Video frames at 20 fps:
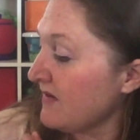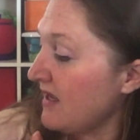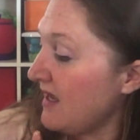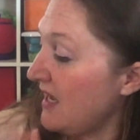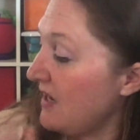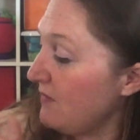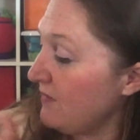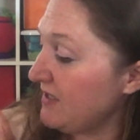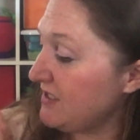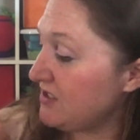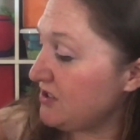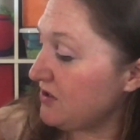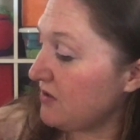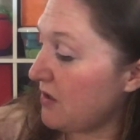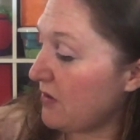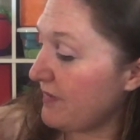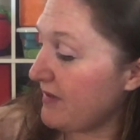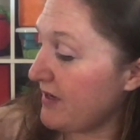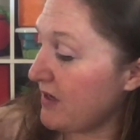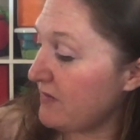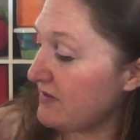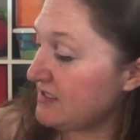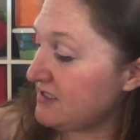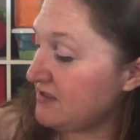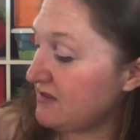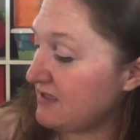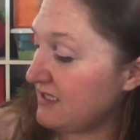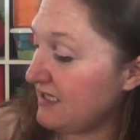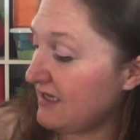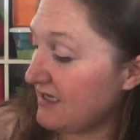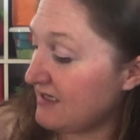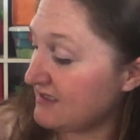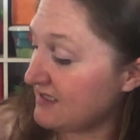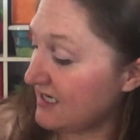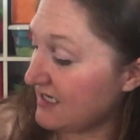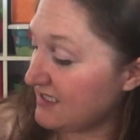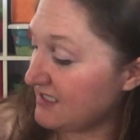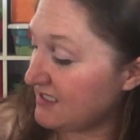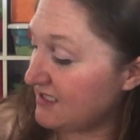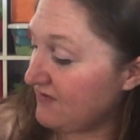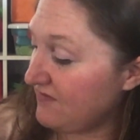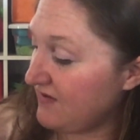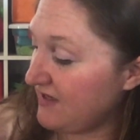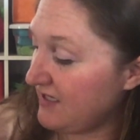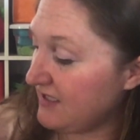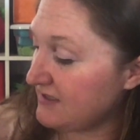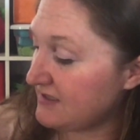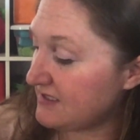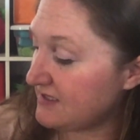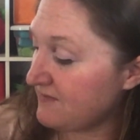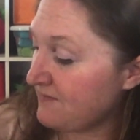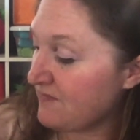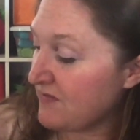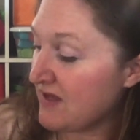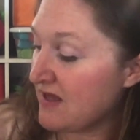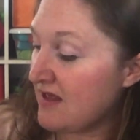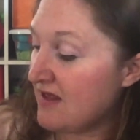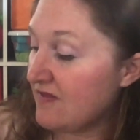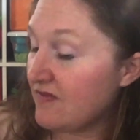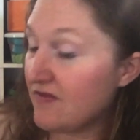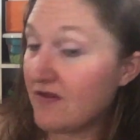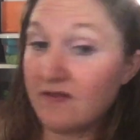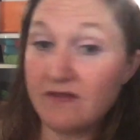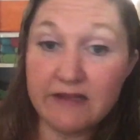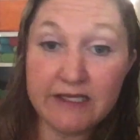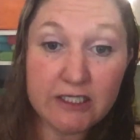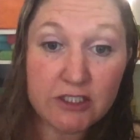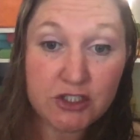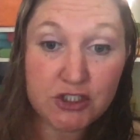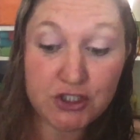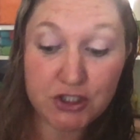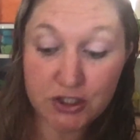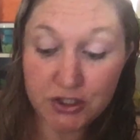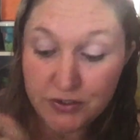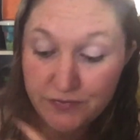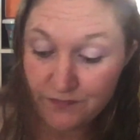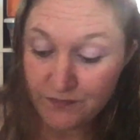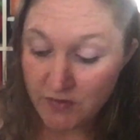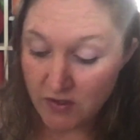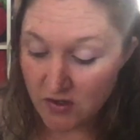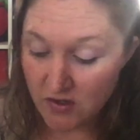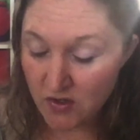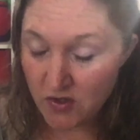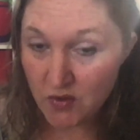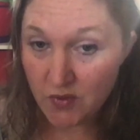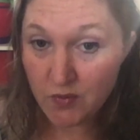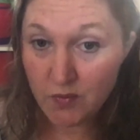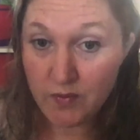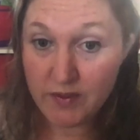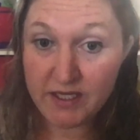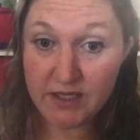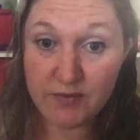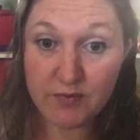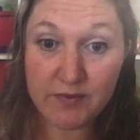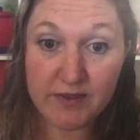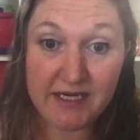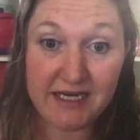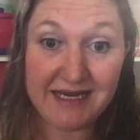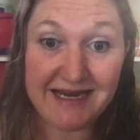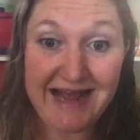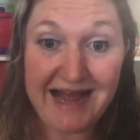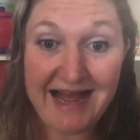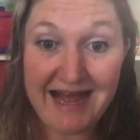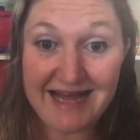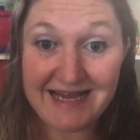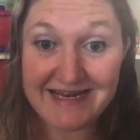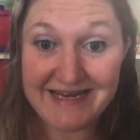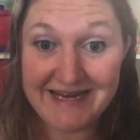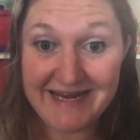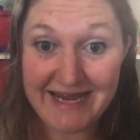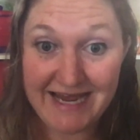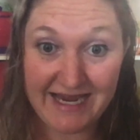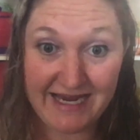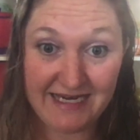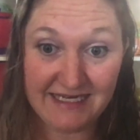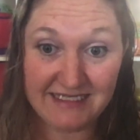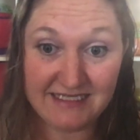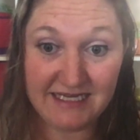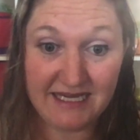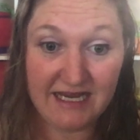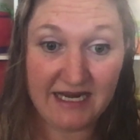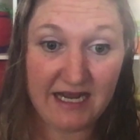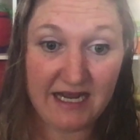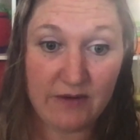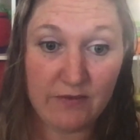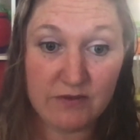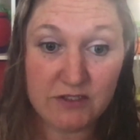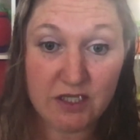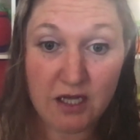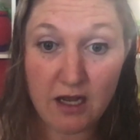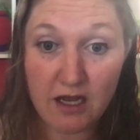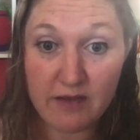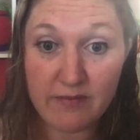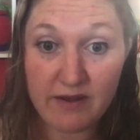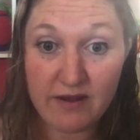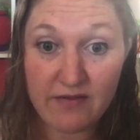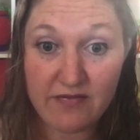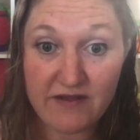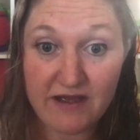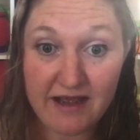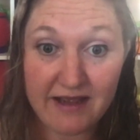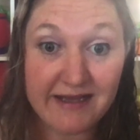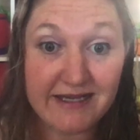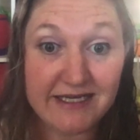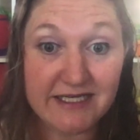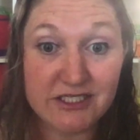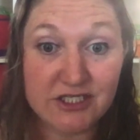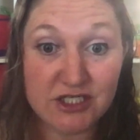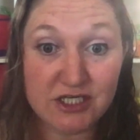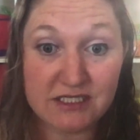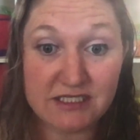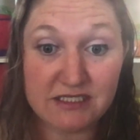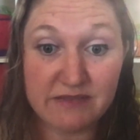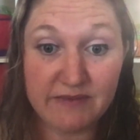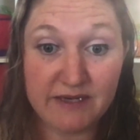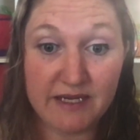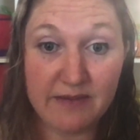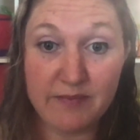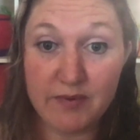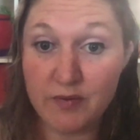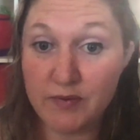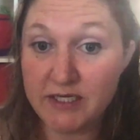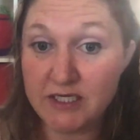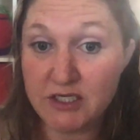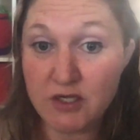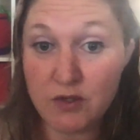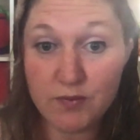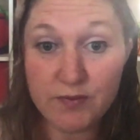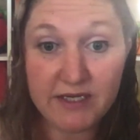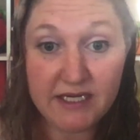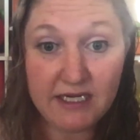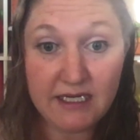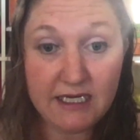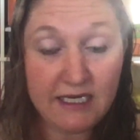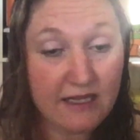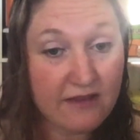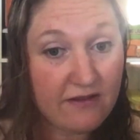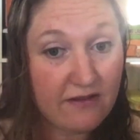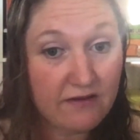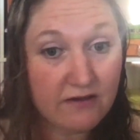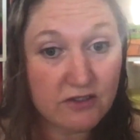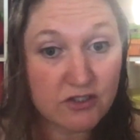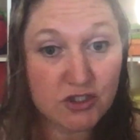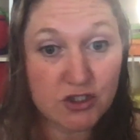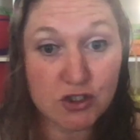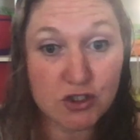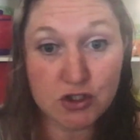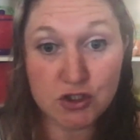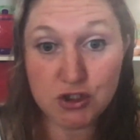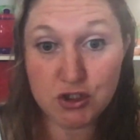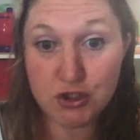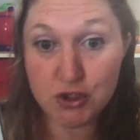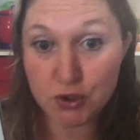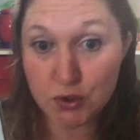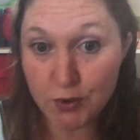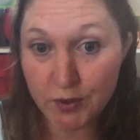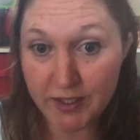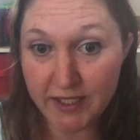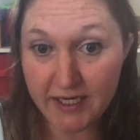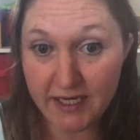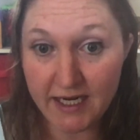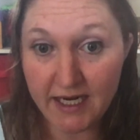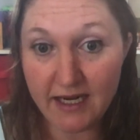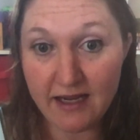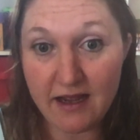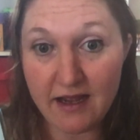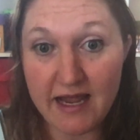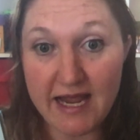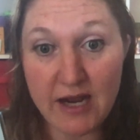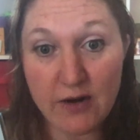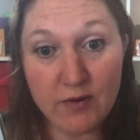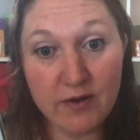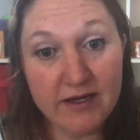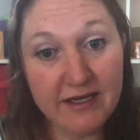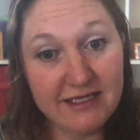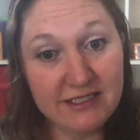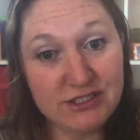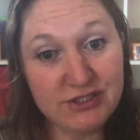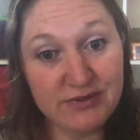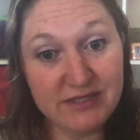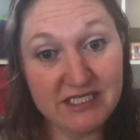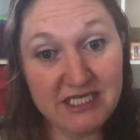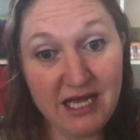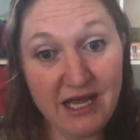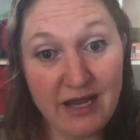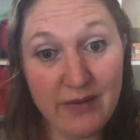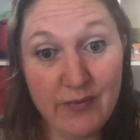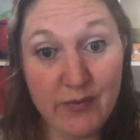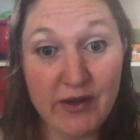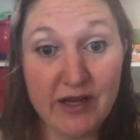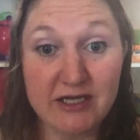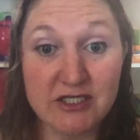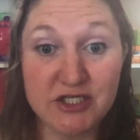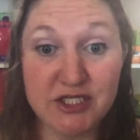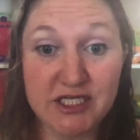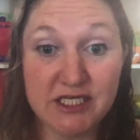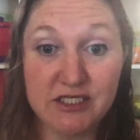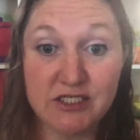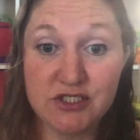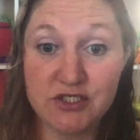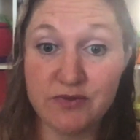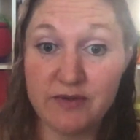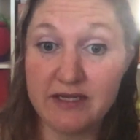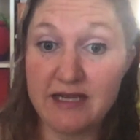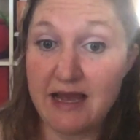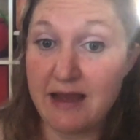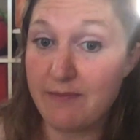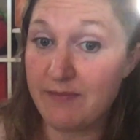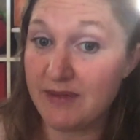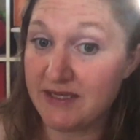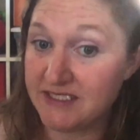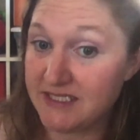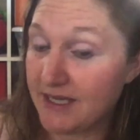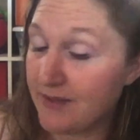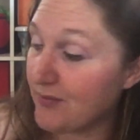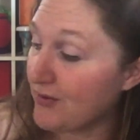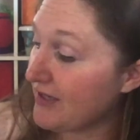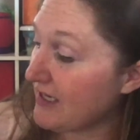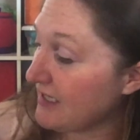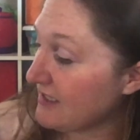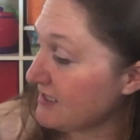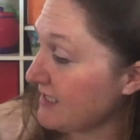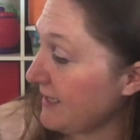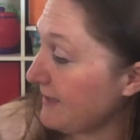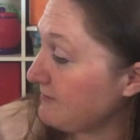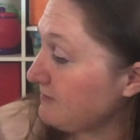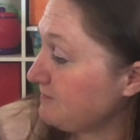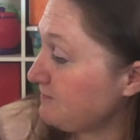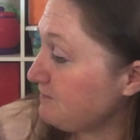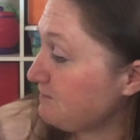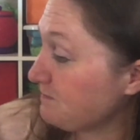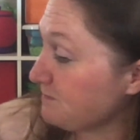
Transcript: And we do, oh, we always do the lesson activities. The literature we read at night, and I will talk about that in just a minute, but we don't read the literature during our history time. We actually do it at bedtime reading time.